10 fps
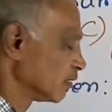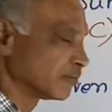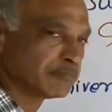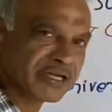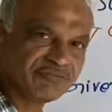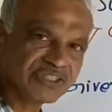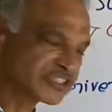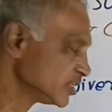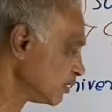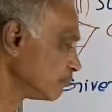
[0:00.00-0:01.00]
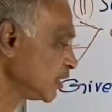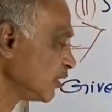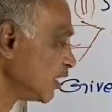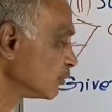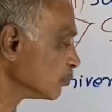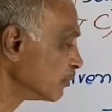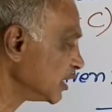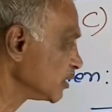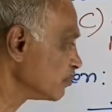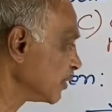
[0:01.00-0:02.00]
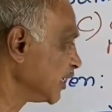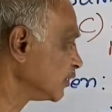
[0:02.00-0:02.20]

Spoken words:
By which number you have to multiply